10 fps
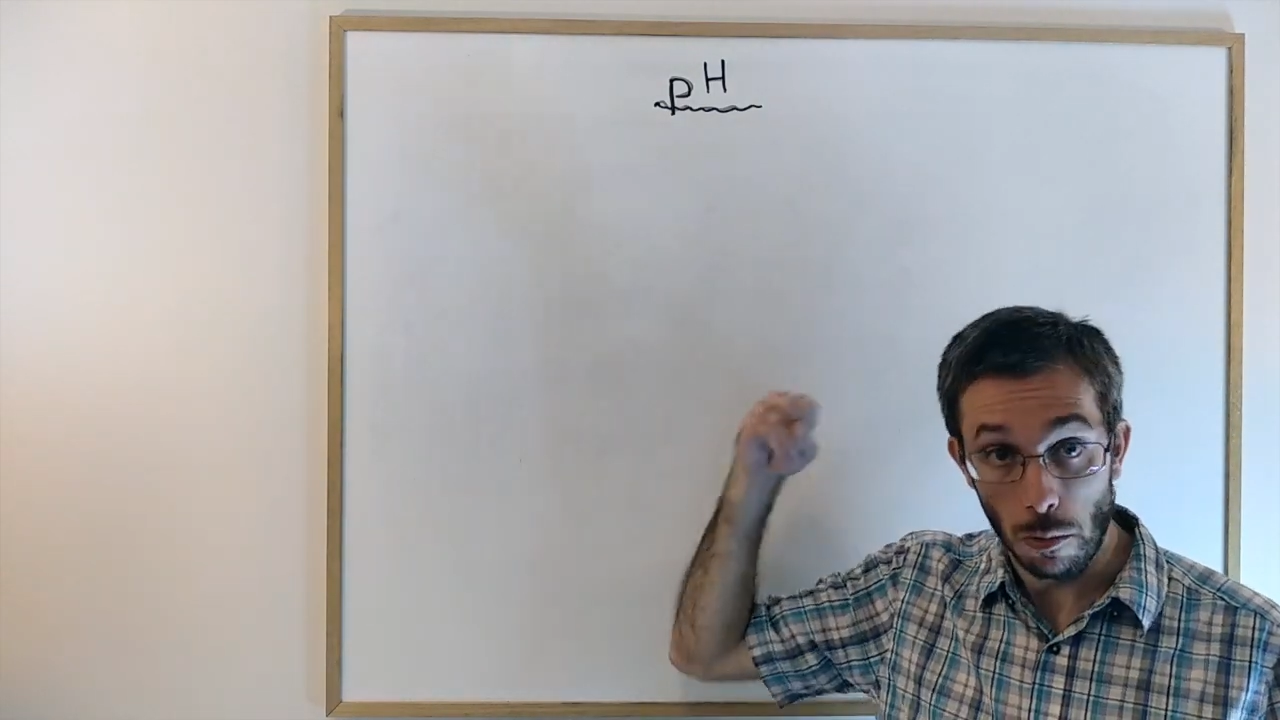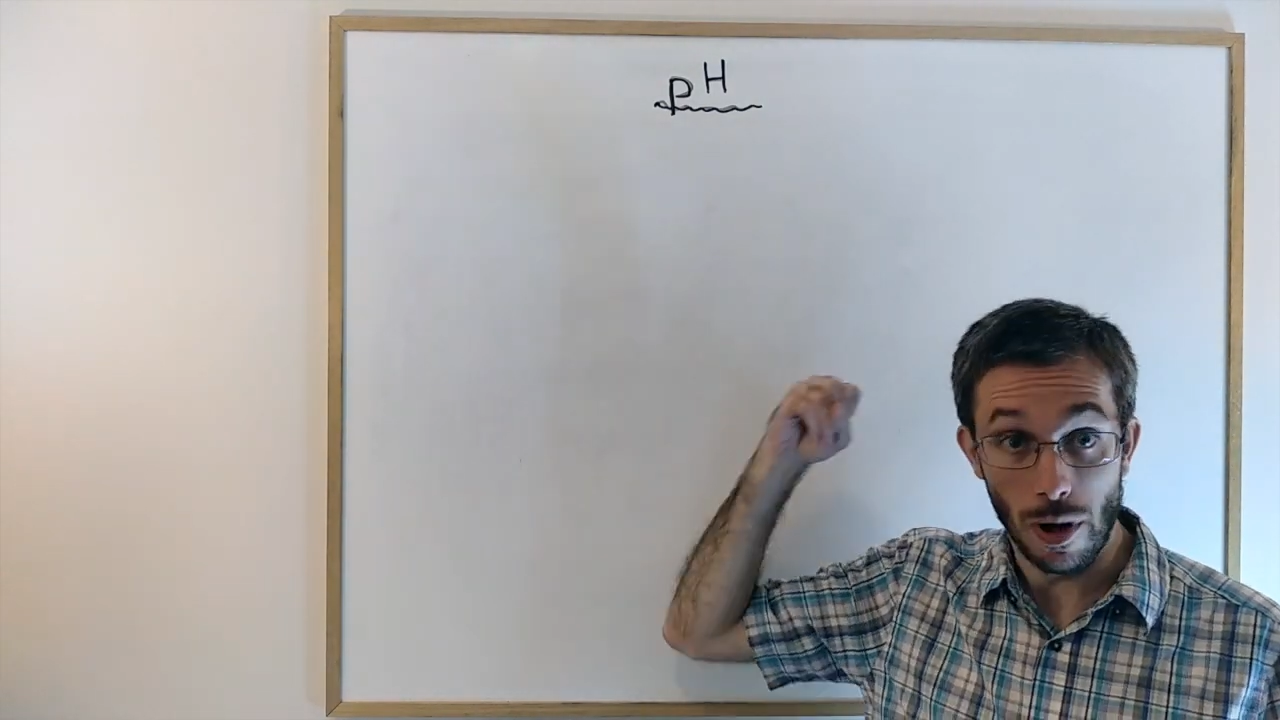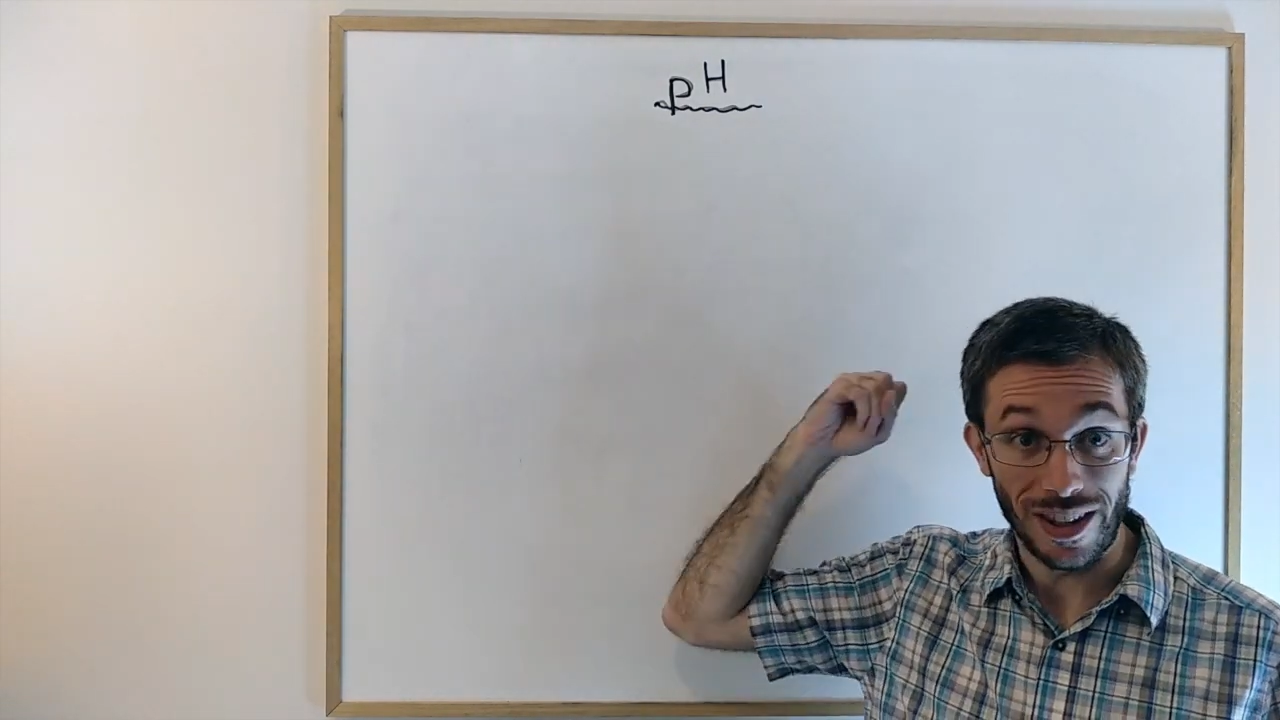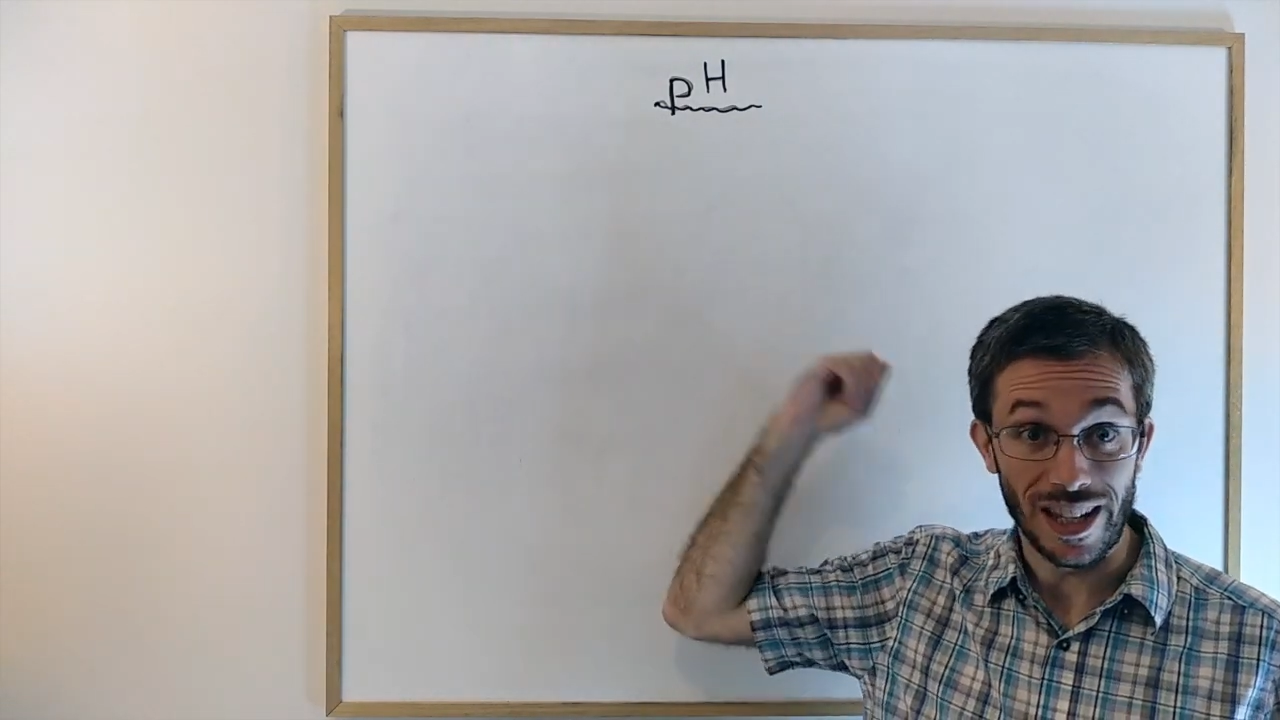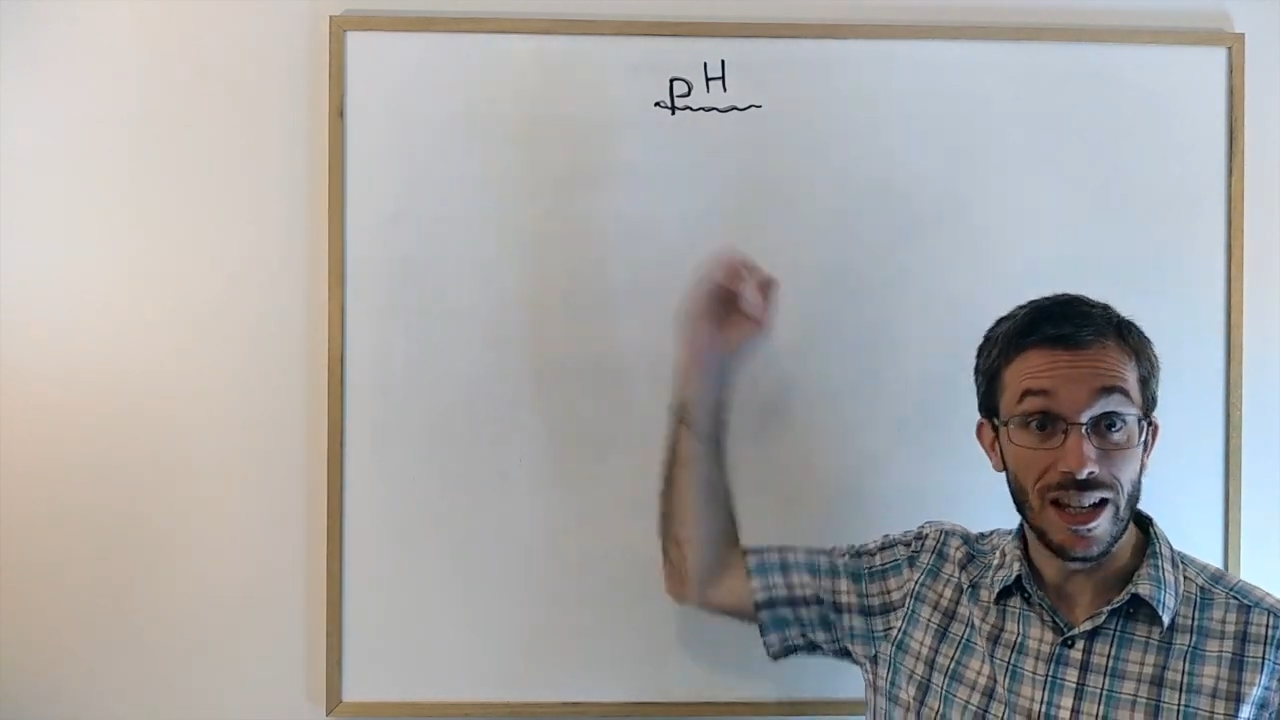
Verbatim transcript: what